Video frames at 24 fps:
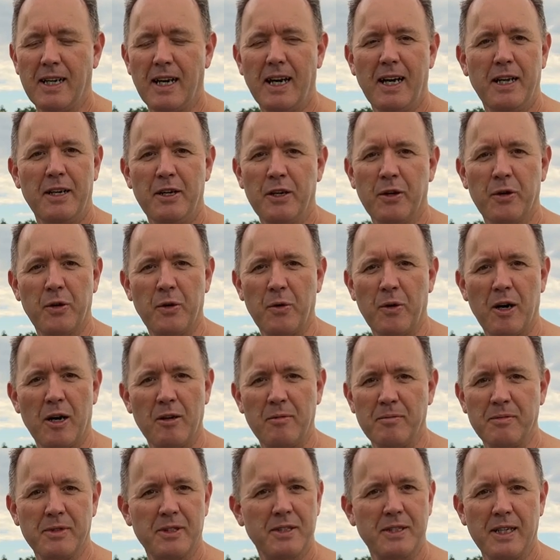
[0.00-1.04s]
I had no
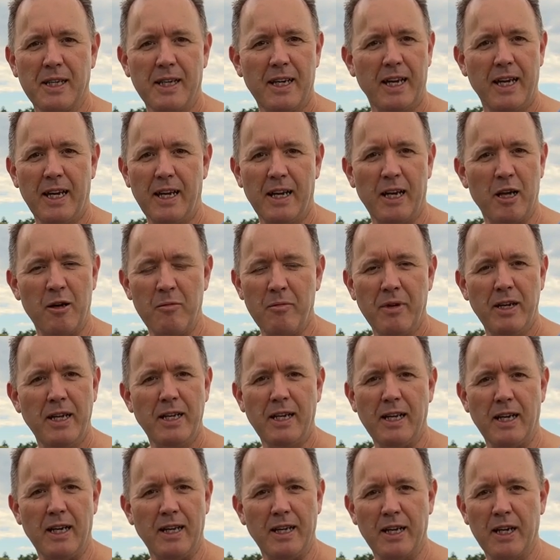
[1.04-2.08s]
qualms in
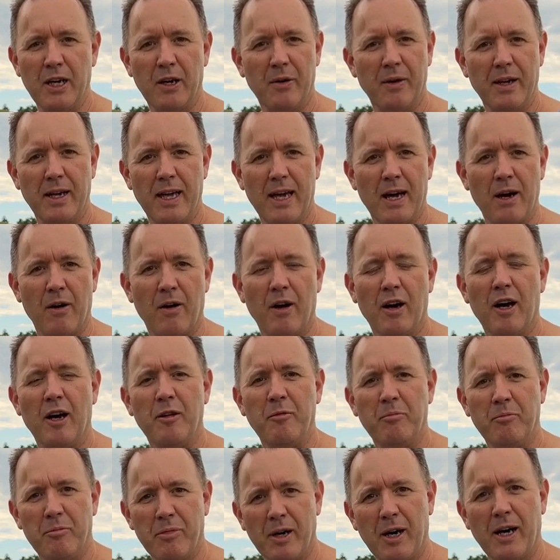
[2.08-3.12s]
immediately going out
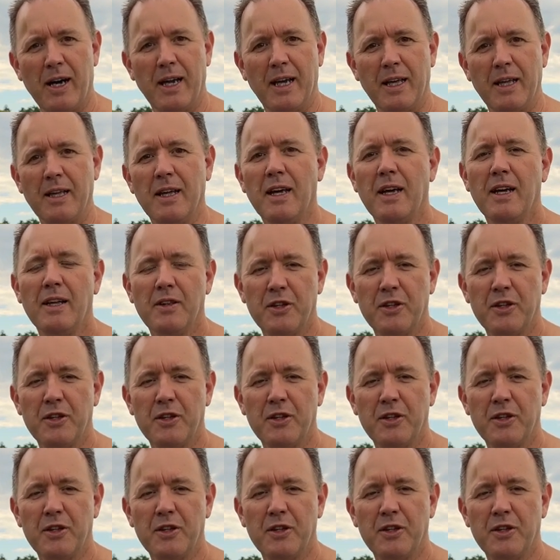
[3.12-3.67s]
and buying